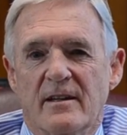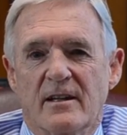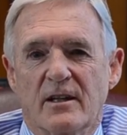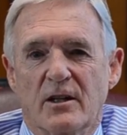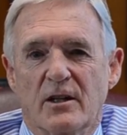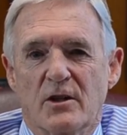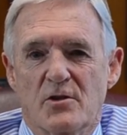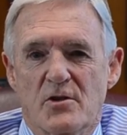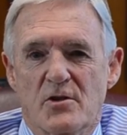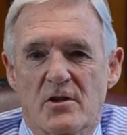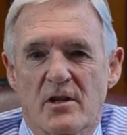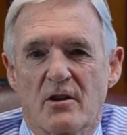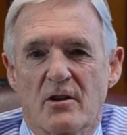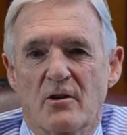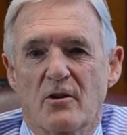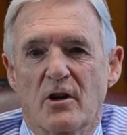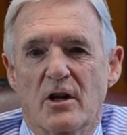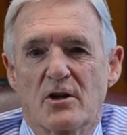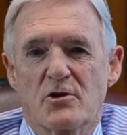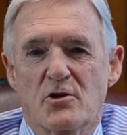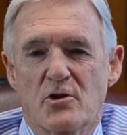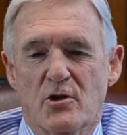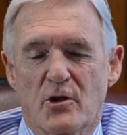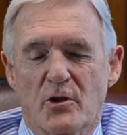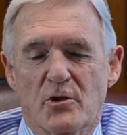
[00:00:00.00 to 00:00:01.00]
consider
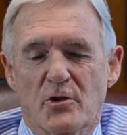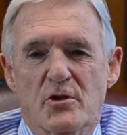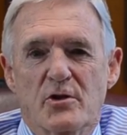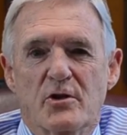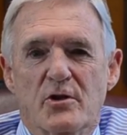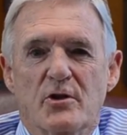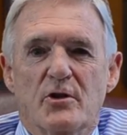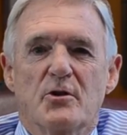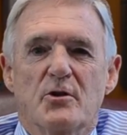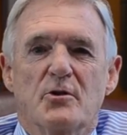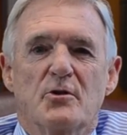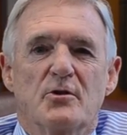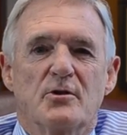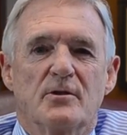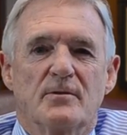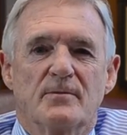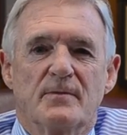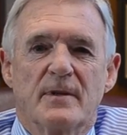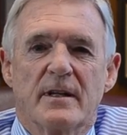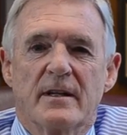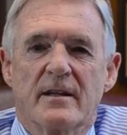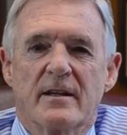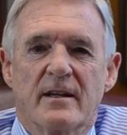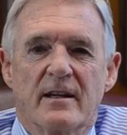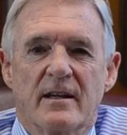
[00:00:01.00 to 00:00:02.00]
us your school
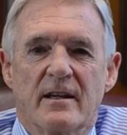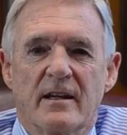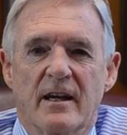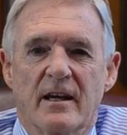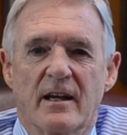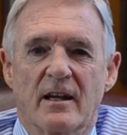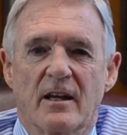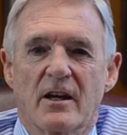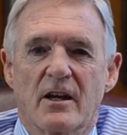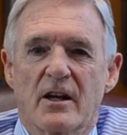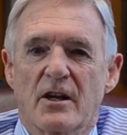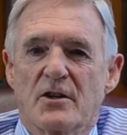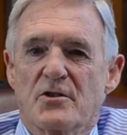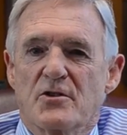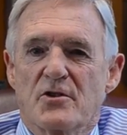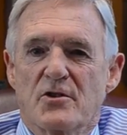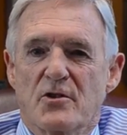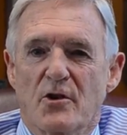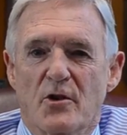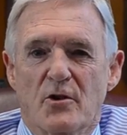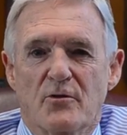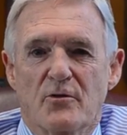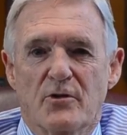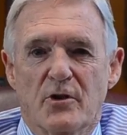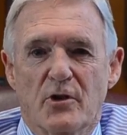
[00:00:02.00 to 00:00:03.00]
and let us
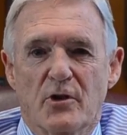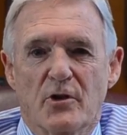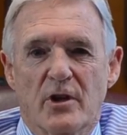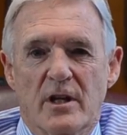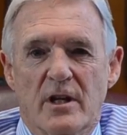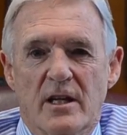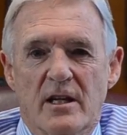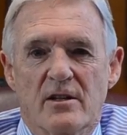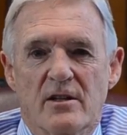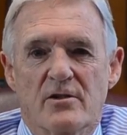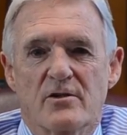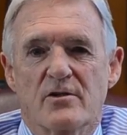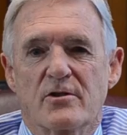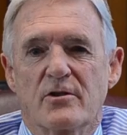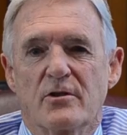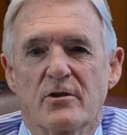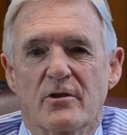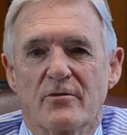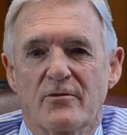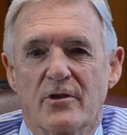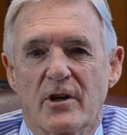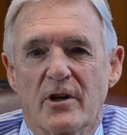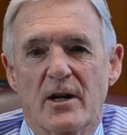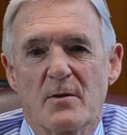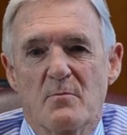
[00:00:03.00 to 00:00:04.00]
serve your needs to the
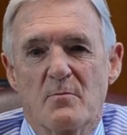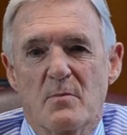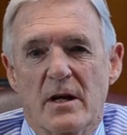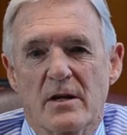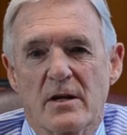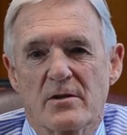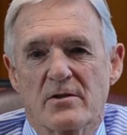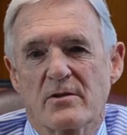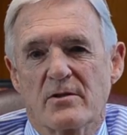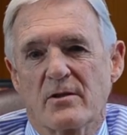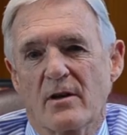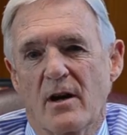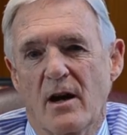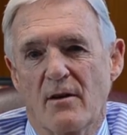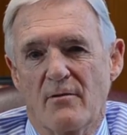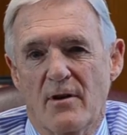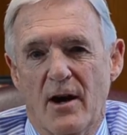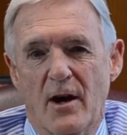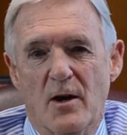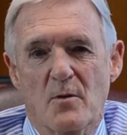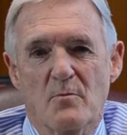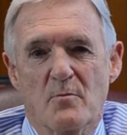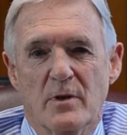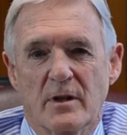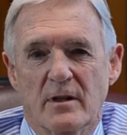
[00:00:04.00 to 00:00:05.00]
very best of
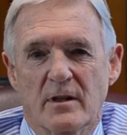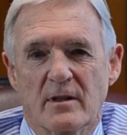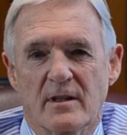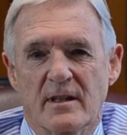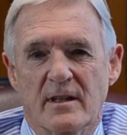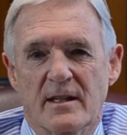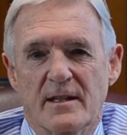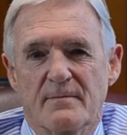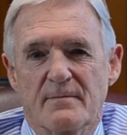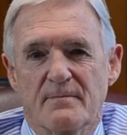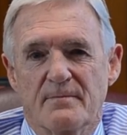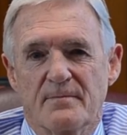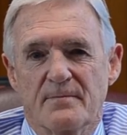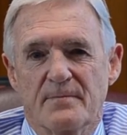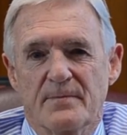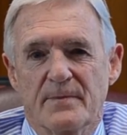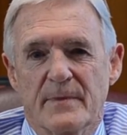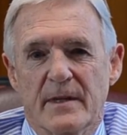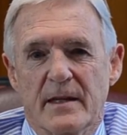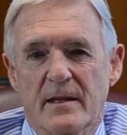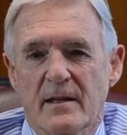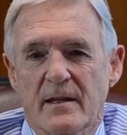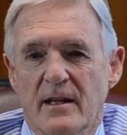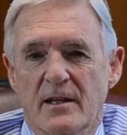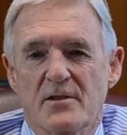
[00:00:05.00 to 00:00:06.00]
our ability.
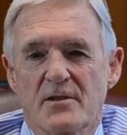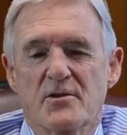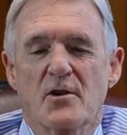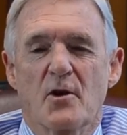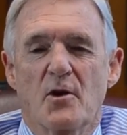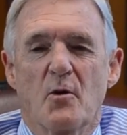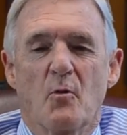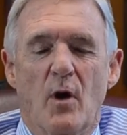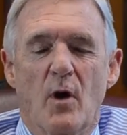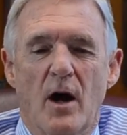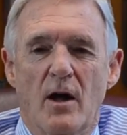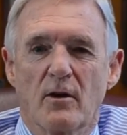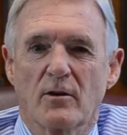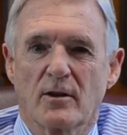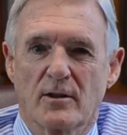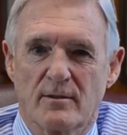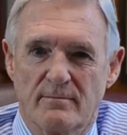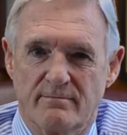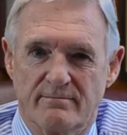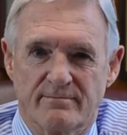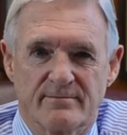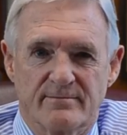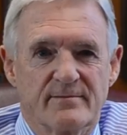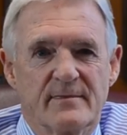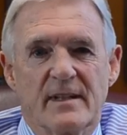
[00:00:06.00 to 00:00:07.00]
And so, welcome.
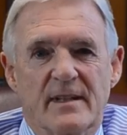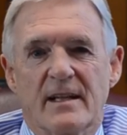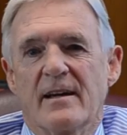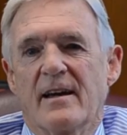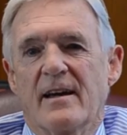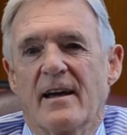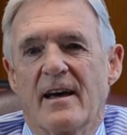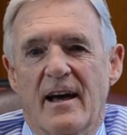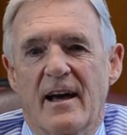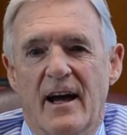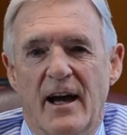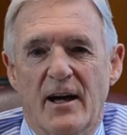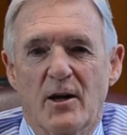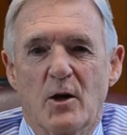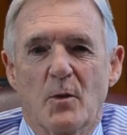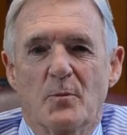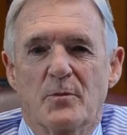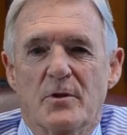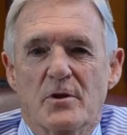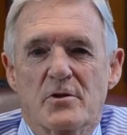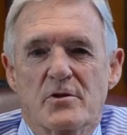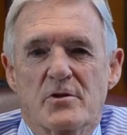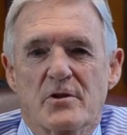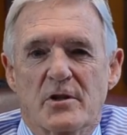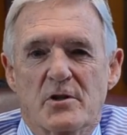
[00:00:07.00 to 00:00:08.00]
I hope
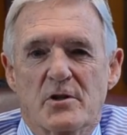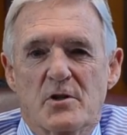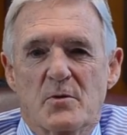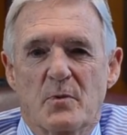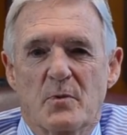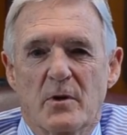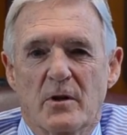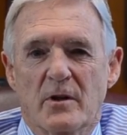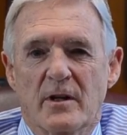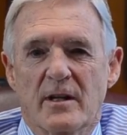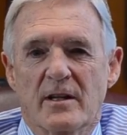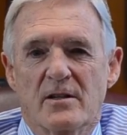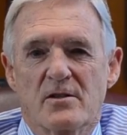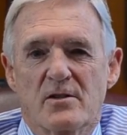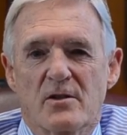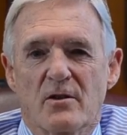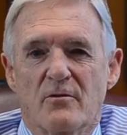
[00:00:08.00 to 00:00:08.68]
this experience